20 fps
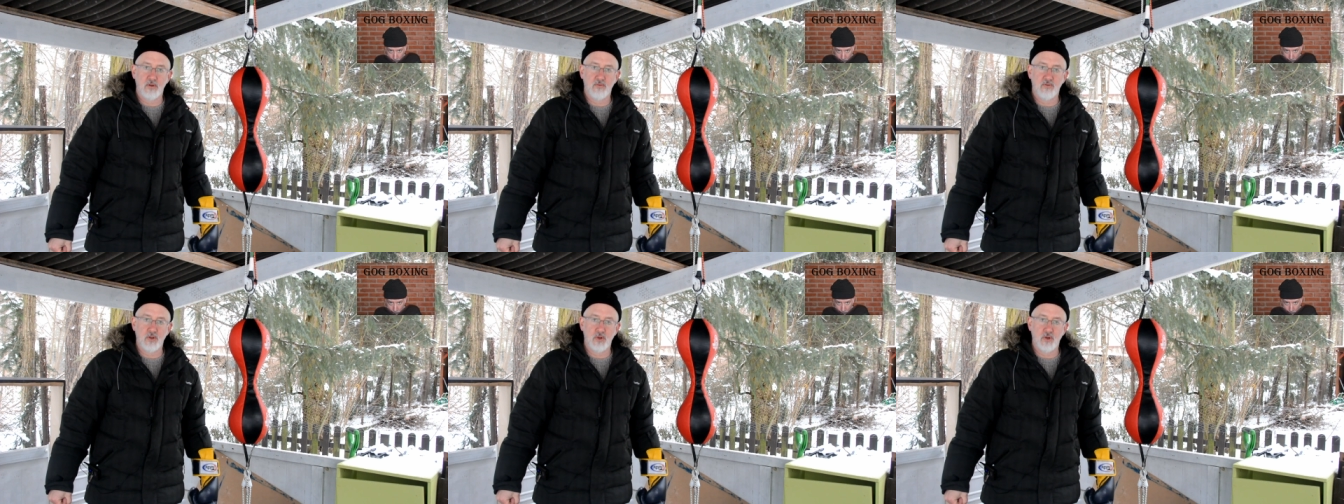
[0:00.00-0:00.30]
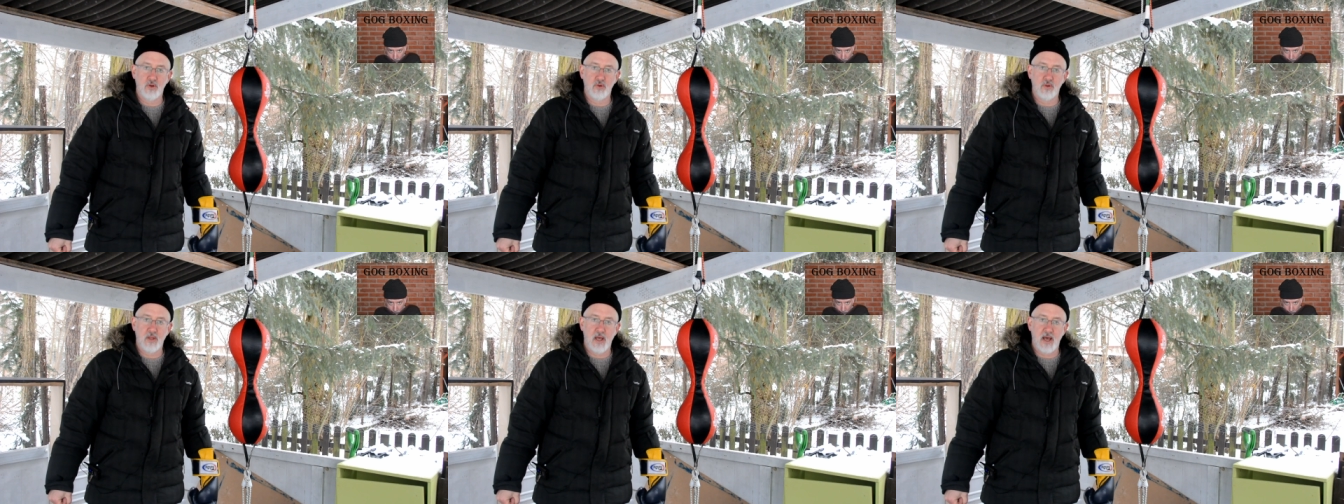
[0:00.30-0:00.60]
if you
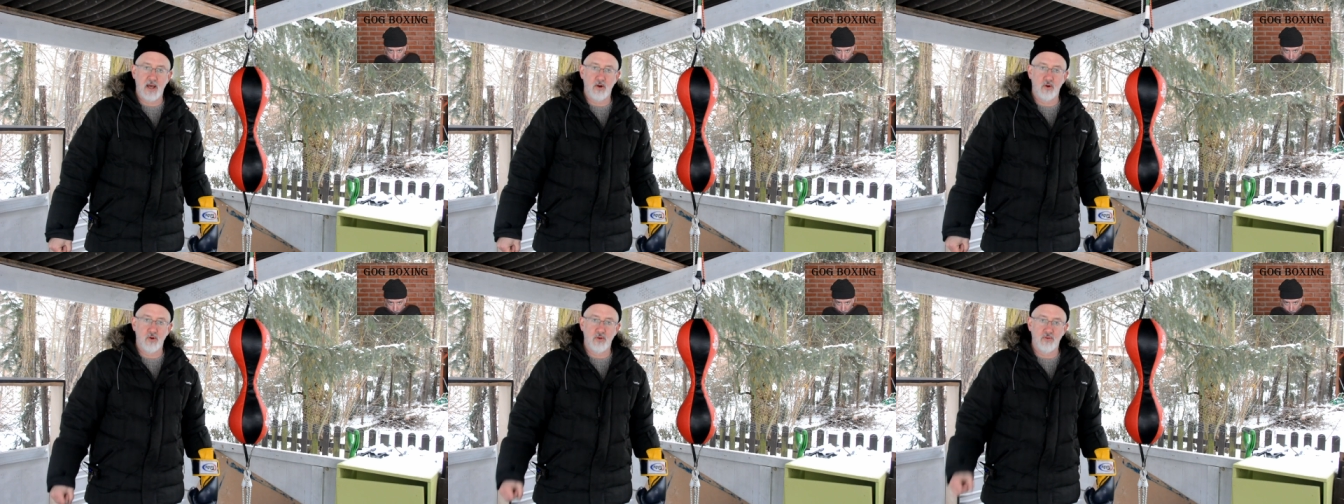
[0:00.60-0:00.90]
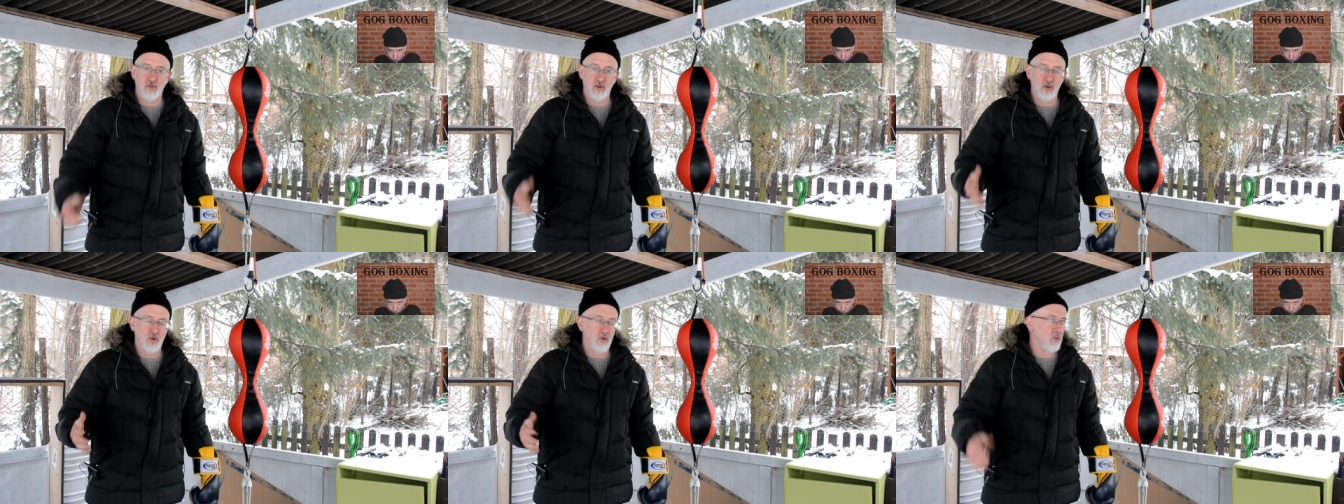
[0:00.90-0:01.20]
do that, or
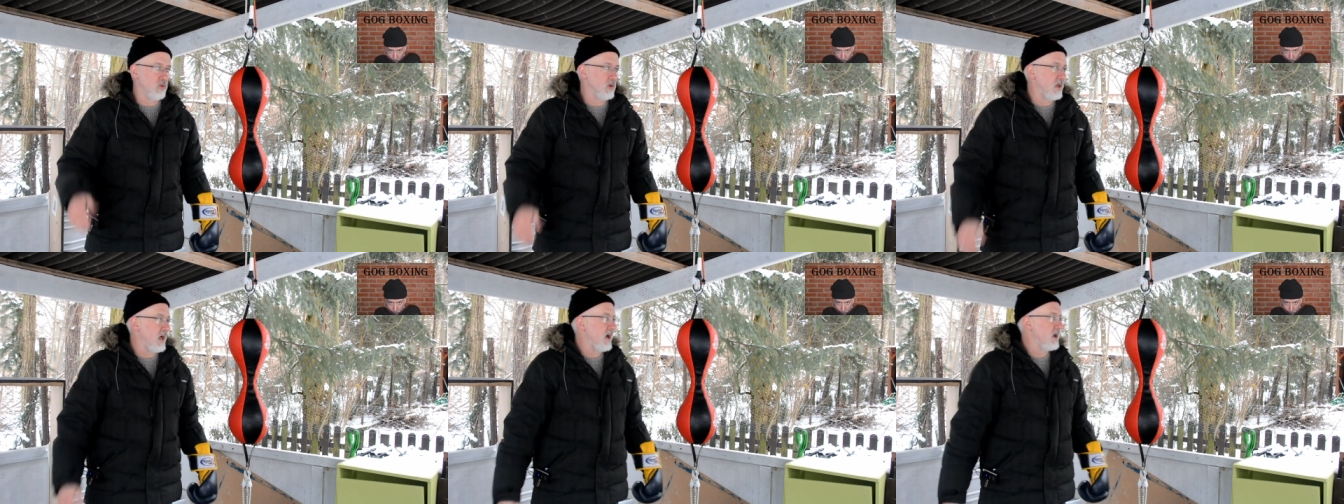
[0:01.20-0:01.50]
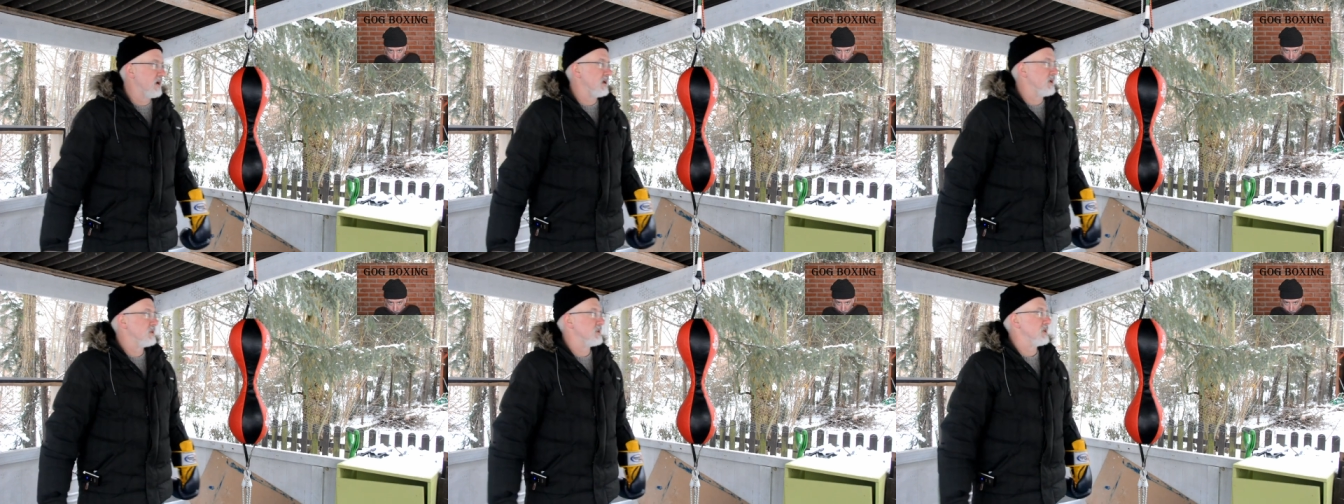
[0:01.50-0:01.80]
if you do it
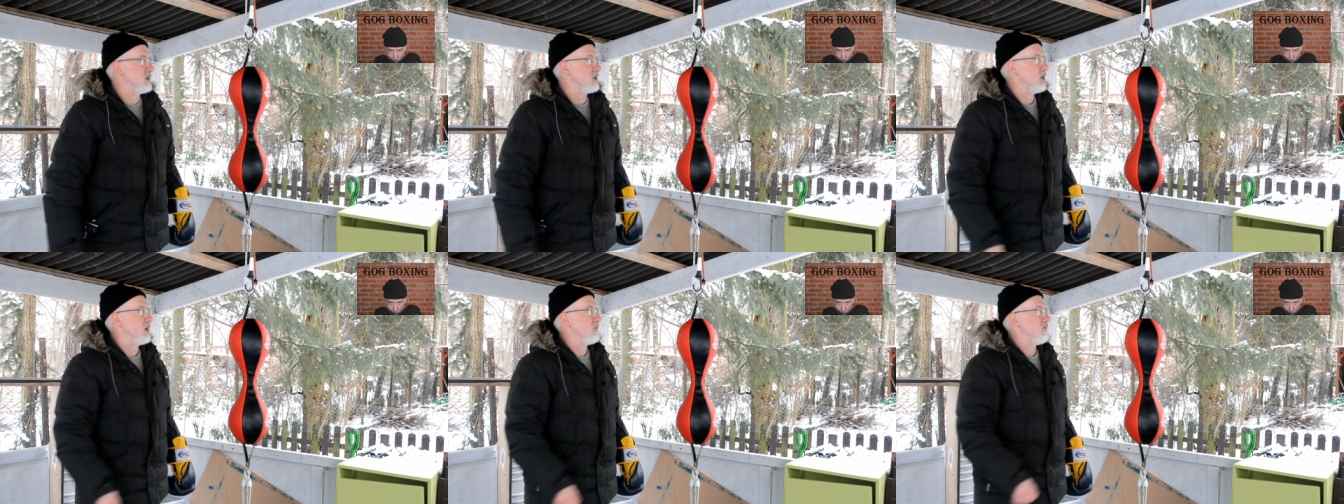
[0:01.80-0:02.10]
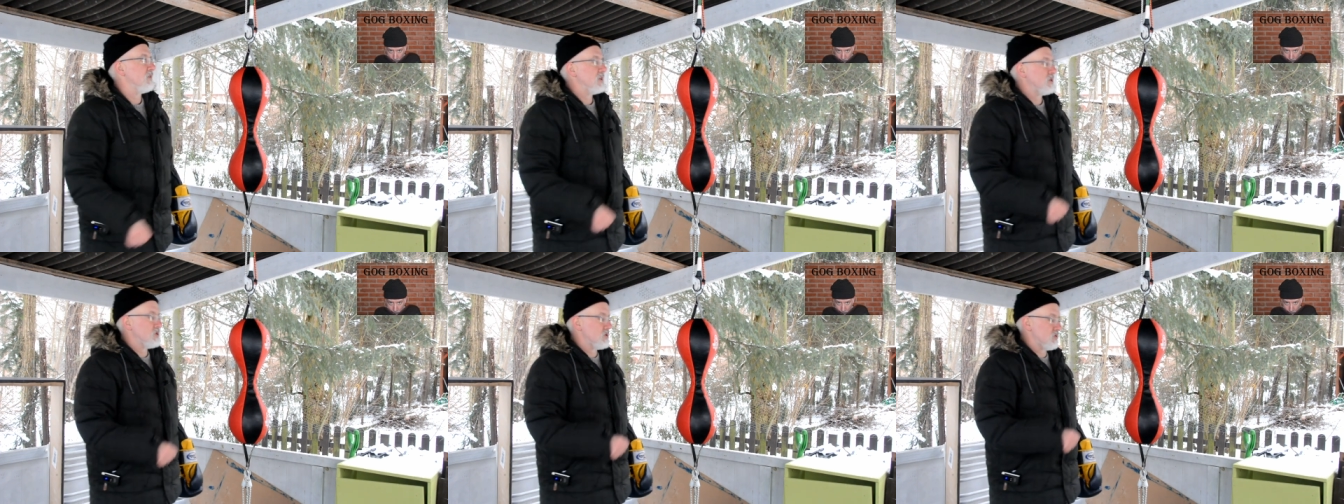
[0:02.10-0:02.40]
without anything,
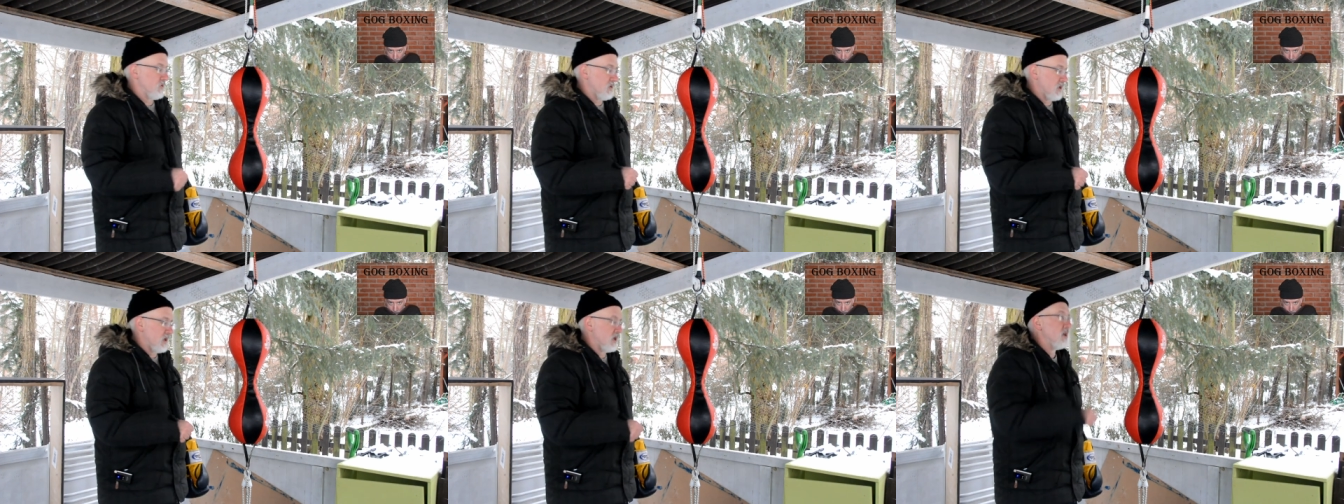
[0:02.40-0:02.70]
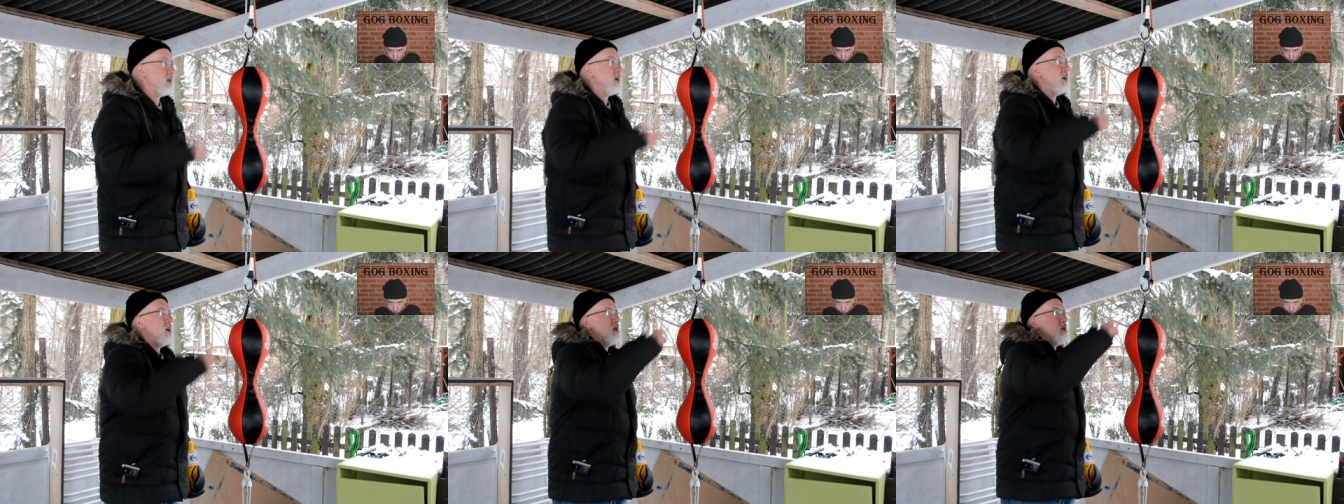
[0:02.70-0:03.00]

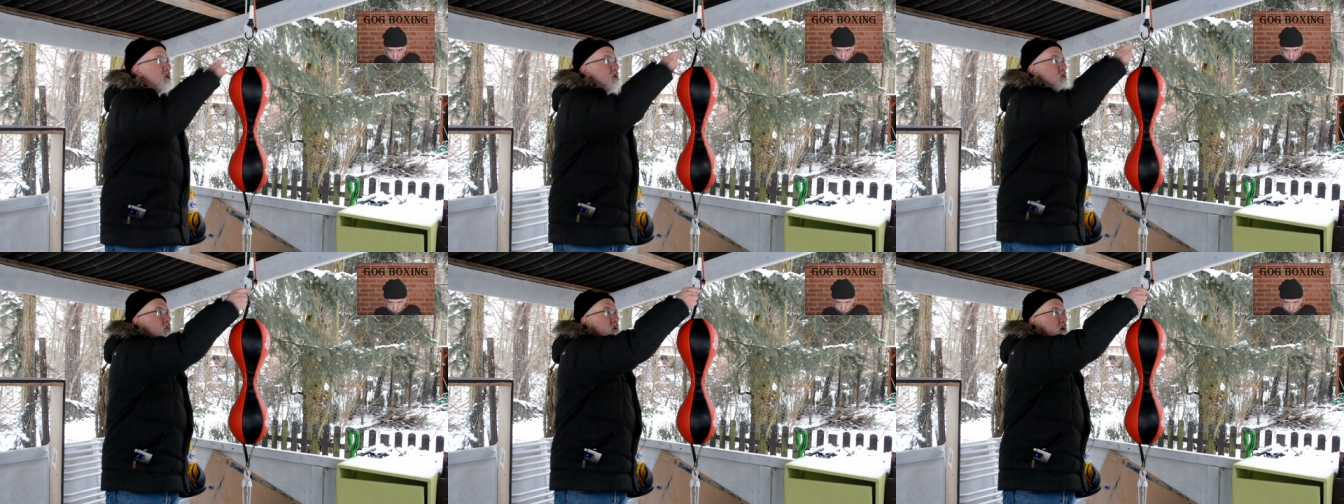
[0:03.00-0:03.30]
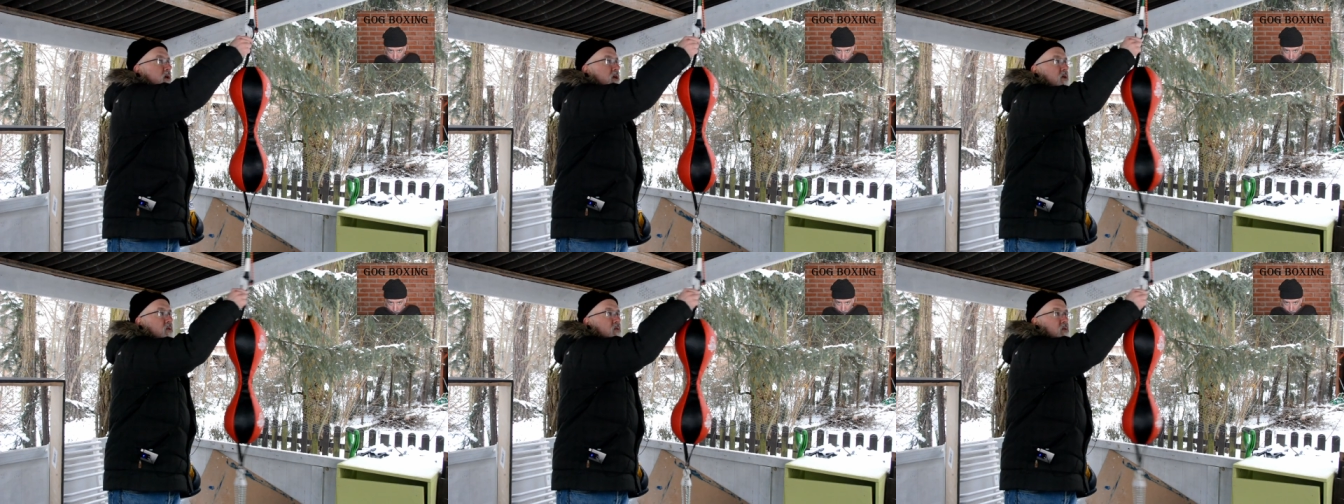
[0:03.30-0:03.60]
eventually you will
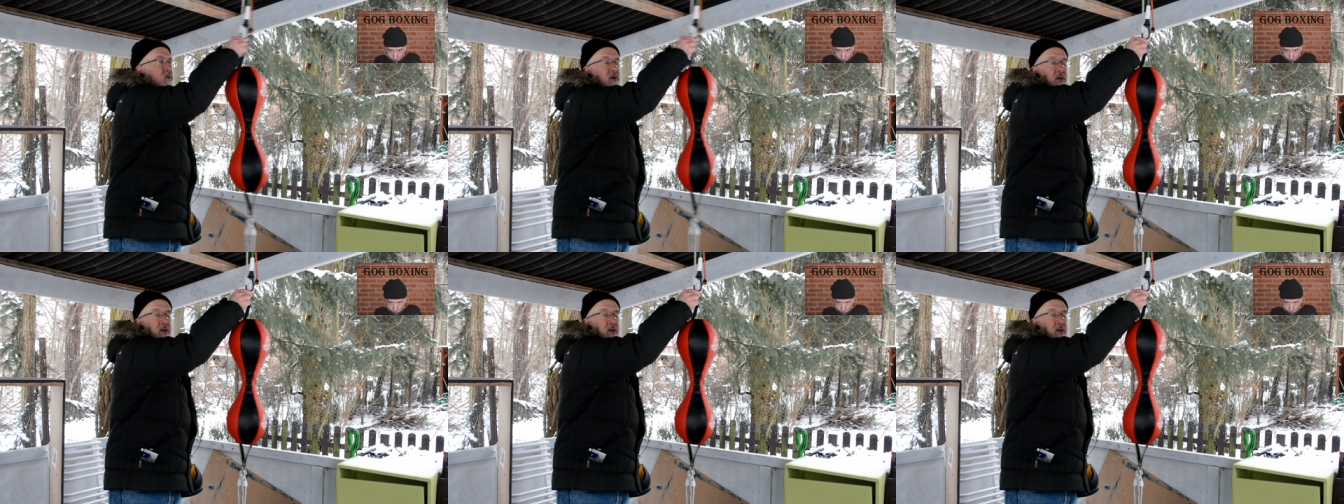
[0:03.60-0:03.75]
hit